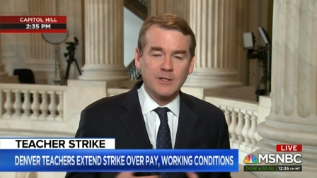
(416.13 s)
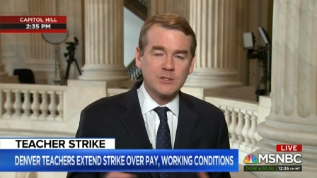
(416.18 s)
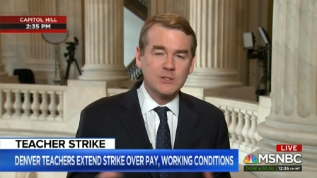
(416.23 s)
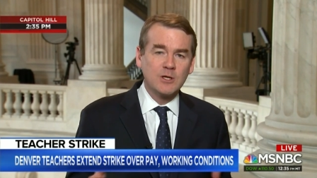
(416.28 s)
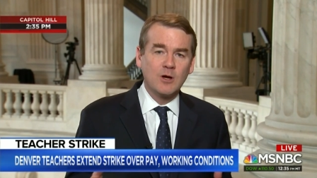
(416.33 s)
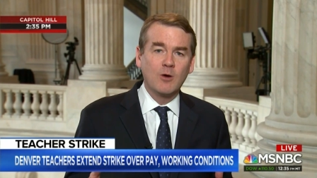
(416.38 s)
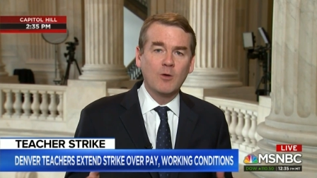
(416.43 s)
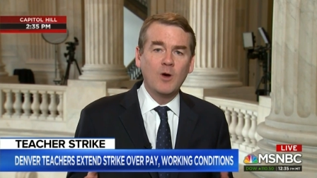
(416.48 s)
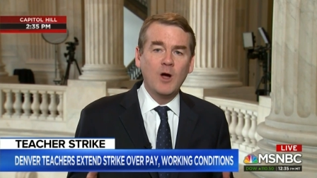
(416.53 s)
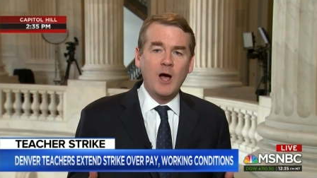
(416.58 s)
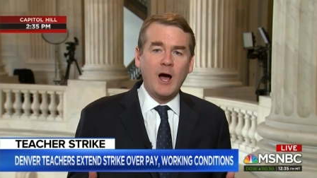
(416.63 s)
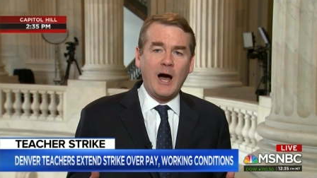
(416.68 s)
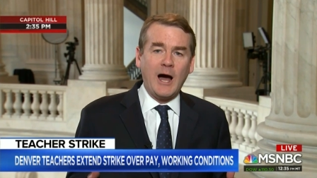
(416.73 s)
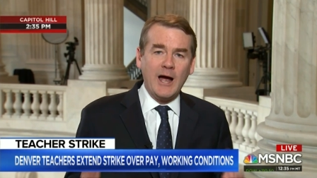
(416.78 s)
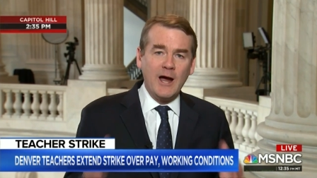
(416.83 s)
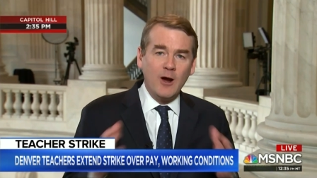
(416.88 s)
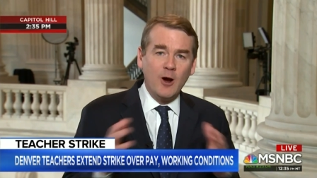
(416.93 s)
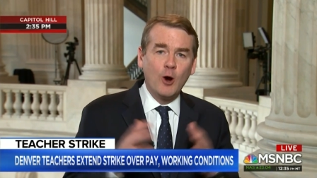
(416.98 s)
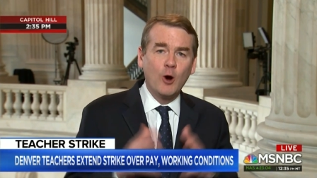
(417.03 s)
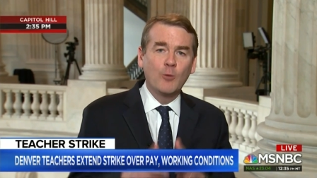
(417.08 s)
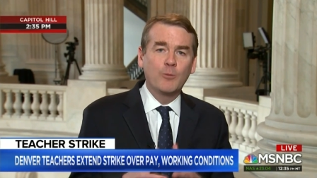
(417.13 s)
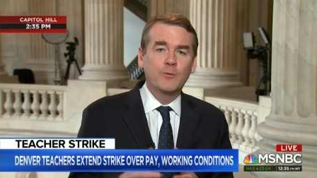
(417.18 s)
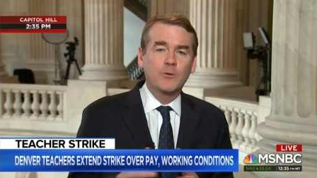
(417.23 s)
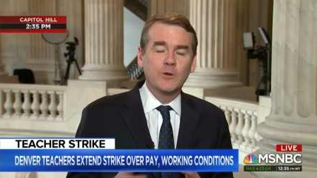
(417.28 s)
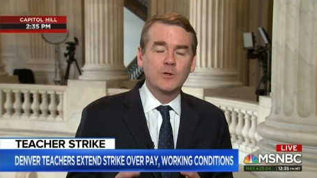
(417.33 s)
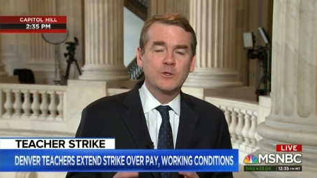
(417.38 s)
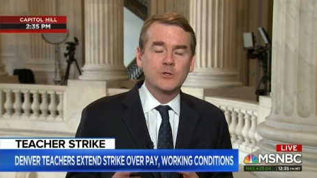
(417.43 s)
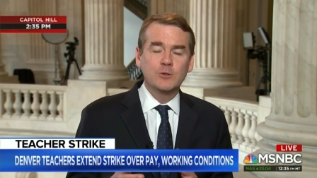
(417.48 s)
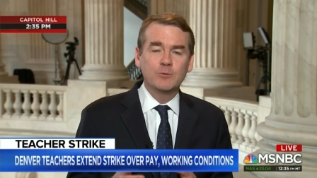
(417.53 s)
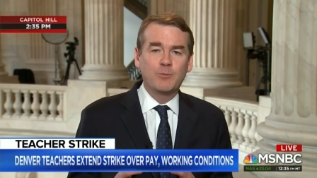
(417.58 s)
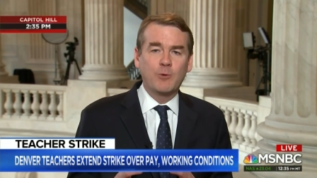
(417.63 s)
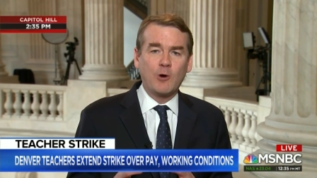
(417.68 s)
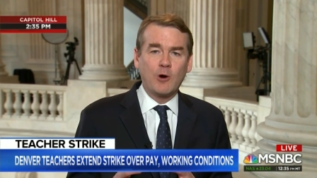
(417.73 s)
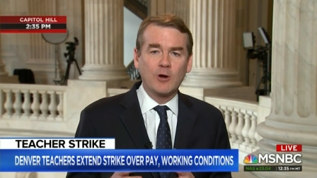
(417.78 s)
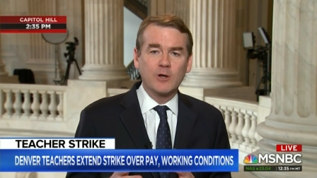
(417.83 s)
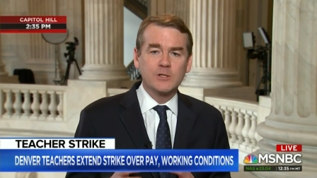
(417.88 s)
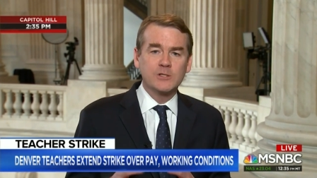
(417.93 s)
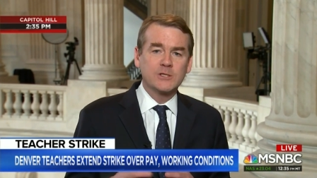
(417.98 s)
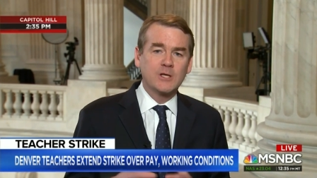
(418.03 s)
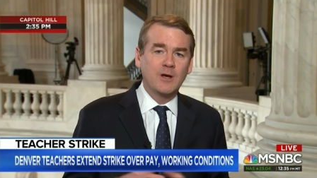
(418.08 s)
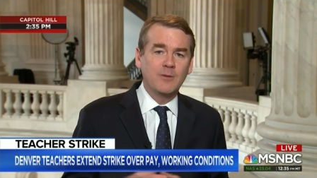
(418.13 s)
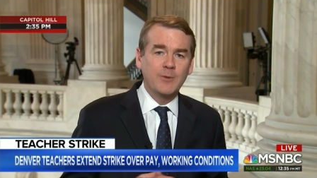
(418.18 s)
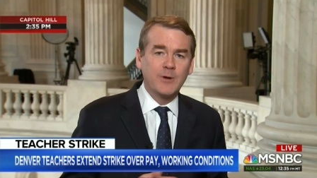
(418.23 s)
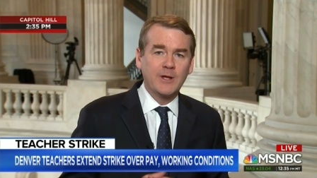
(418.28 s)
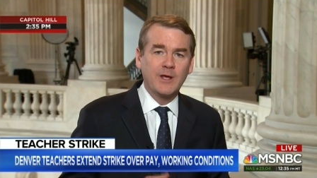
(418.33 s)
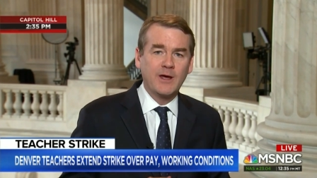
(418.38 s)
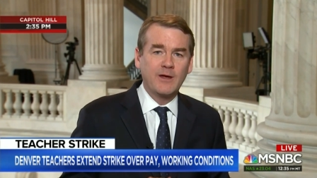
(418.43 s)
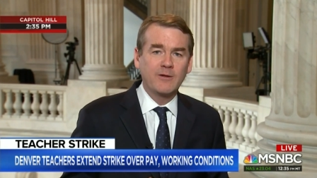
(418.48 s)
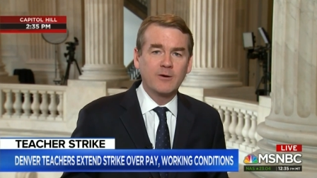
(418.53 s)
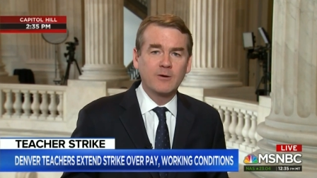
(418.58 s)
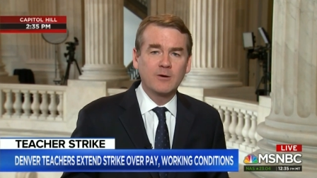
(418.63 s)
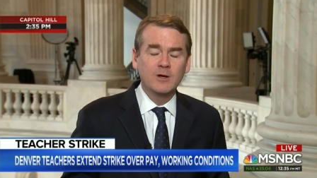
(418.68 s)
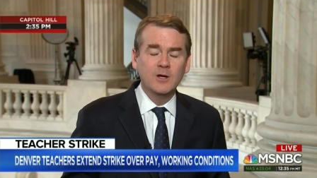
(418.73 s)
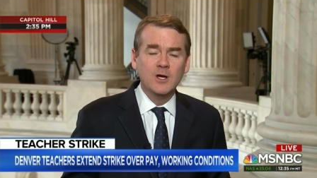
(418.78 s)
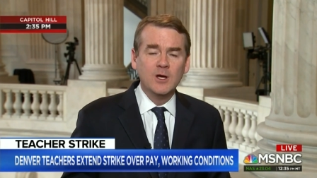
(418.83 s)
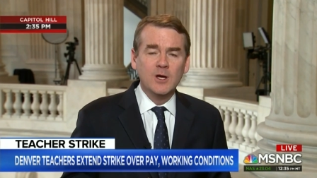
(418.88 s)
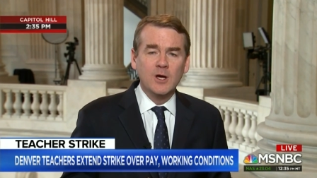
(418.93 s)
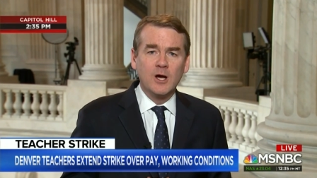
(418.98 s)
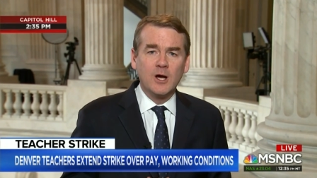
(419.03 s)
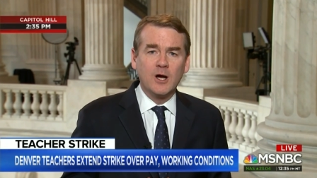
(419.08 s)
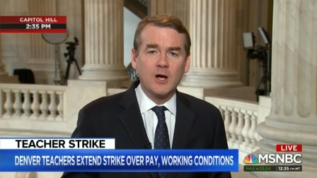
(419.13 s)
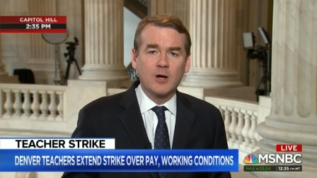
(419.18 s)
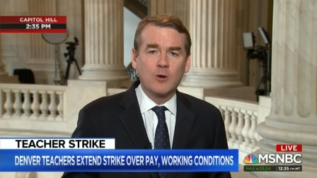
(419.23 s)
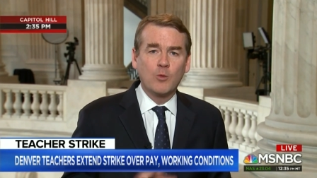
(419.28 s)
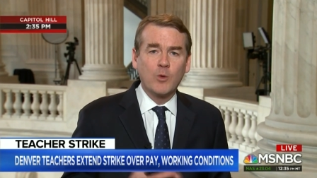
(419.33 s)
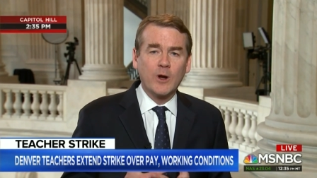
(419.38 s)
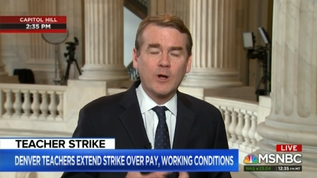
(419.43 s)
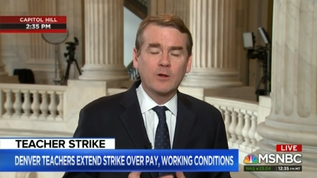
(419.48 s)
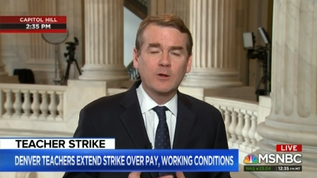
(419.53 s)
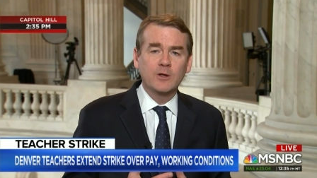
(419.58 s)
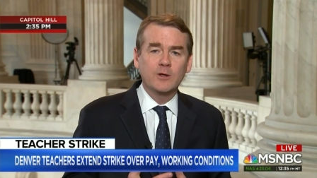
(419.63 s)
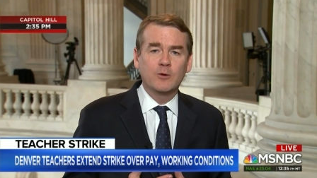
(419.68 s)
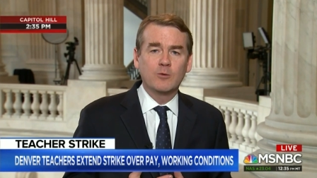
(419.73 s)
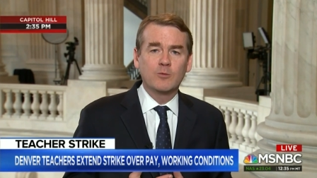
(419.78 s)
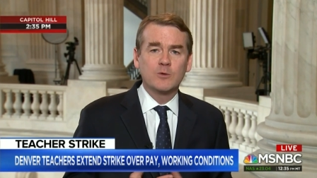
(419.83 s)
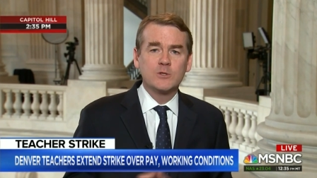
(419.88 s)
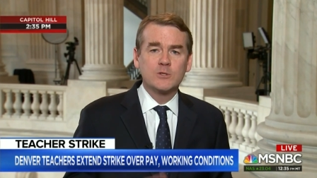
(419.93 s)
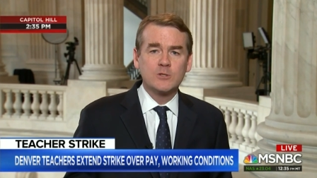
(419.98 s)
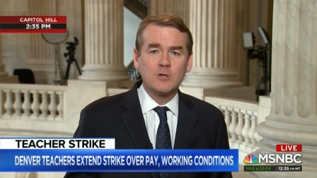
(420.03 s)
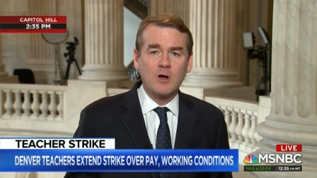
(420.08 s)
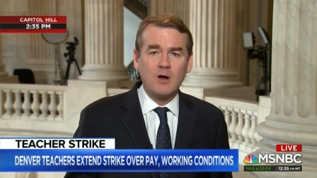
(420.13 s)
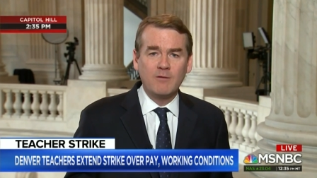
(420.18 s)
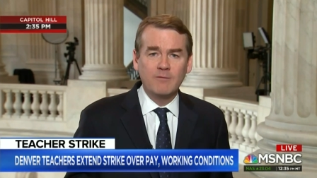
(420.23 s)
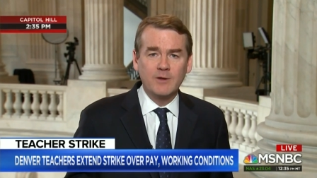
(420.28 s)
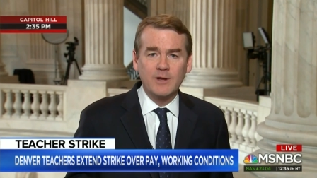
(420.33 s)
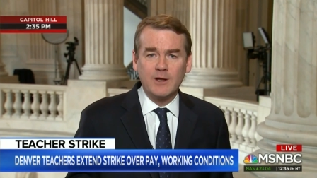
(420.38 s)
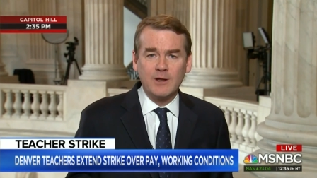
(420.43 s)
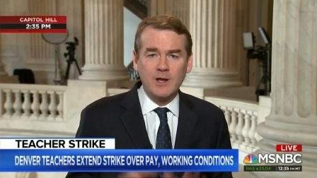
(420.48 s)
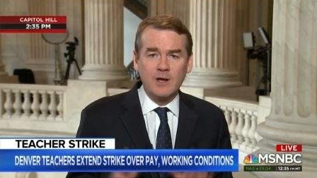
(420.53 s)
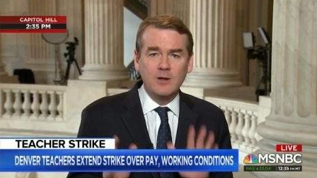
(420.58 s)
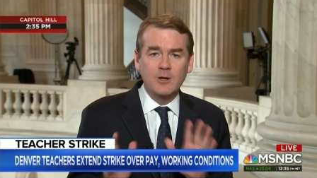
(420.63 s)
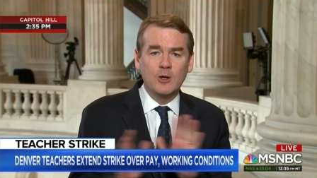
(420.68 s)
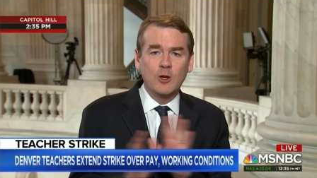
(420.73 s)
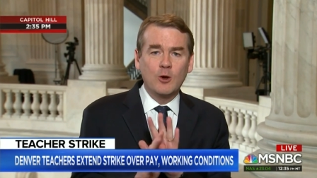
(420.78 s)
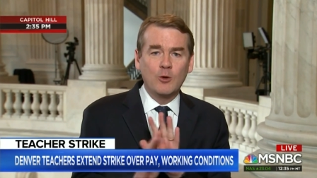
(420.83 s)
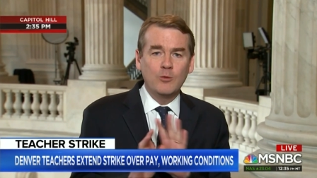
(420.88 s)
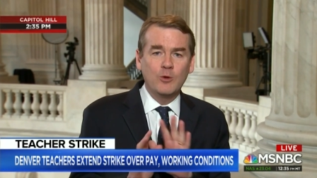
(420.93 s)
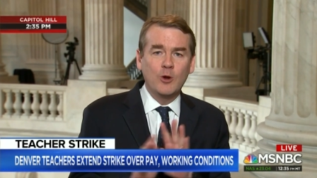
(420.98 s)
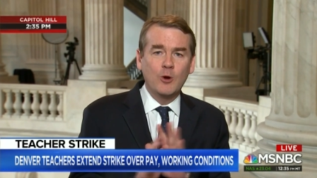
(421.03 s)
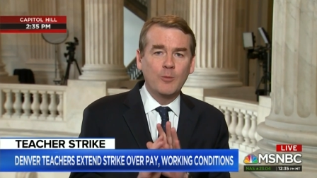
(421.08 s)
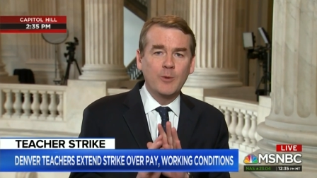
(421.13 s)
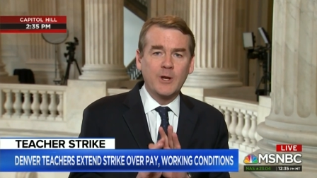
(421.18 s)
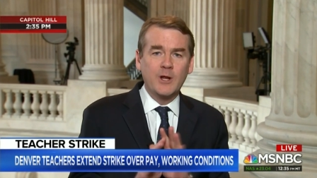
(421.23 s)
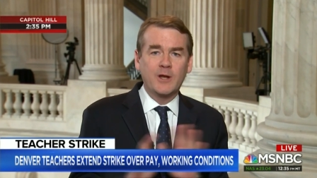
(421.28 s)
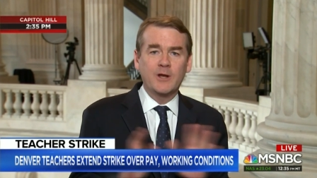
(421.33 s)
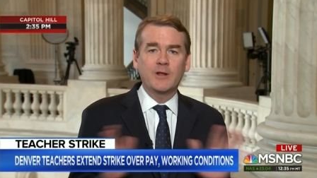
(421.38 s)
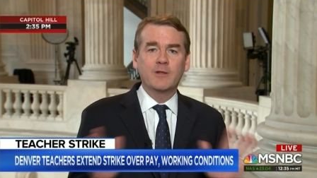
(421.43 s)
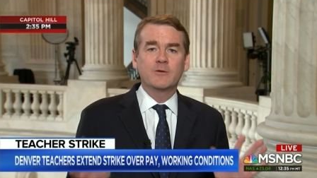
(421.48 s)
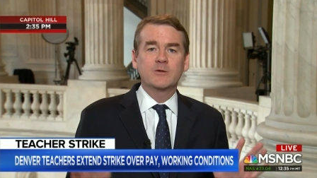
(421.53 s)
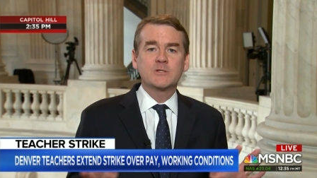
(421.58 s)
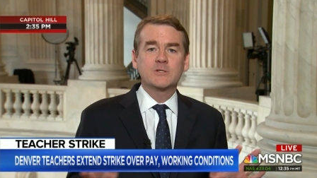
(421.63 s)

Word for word: So I hope the two parties come together uh, quickly to resolve it. They, no, nobody on either